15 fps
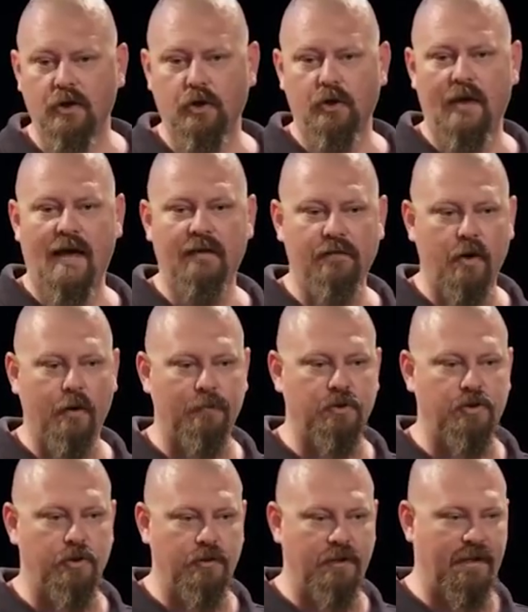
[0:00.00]
you'll have an
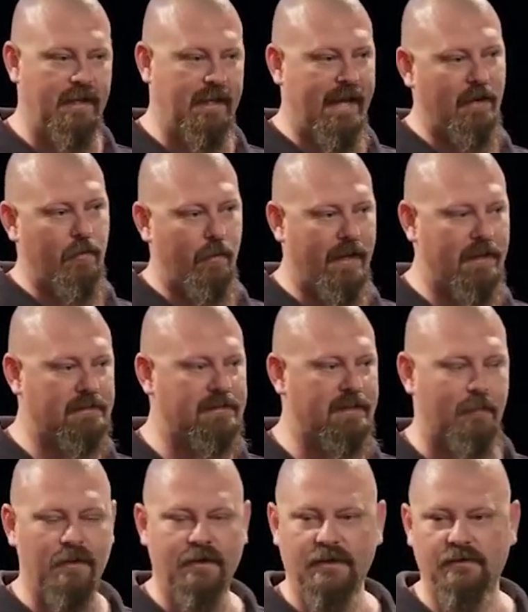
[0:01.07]
opportunity to get around
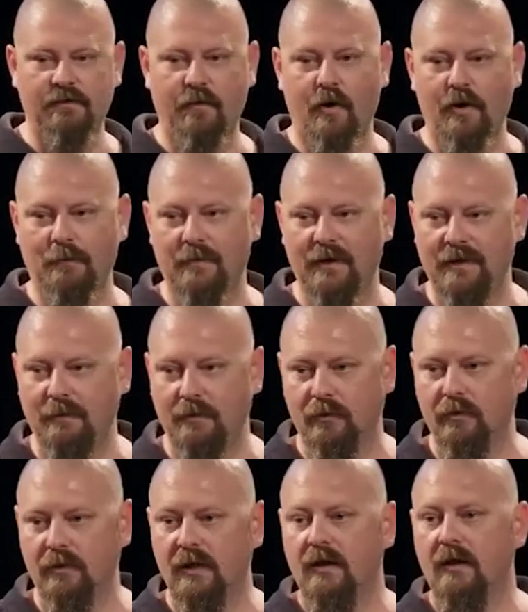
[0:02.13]
some of these fine
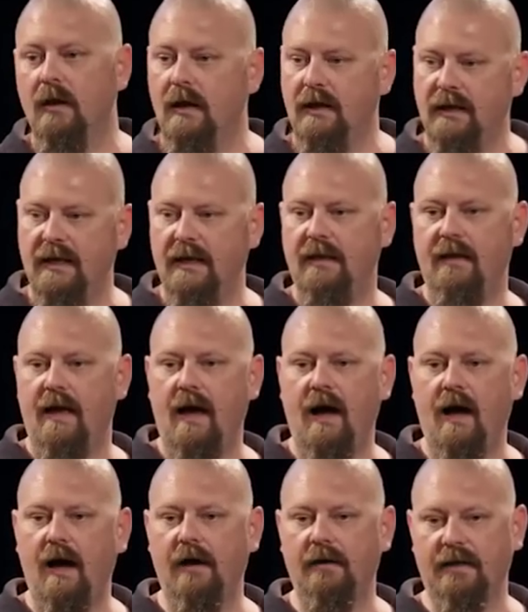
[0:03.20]
people and hear their
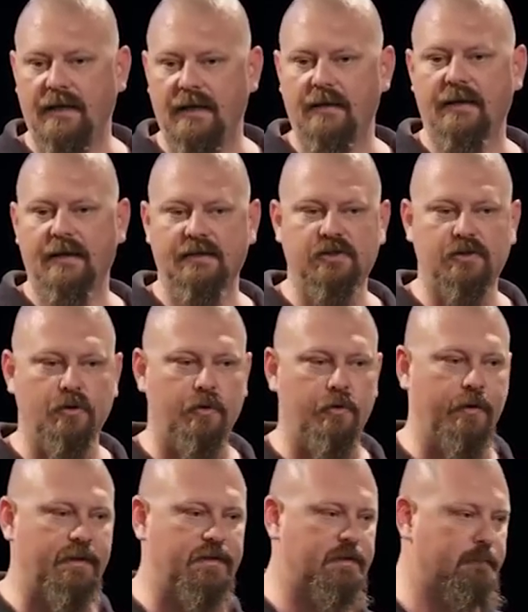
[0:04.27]
heart, hear their
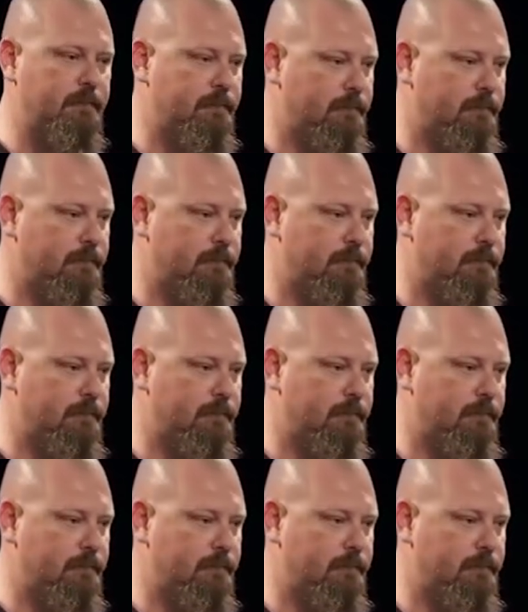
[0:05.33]
stories.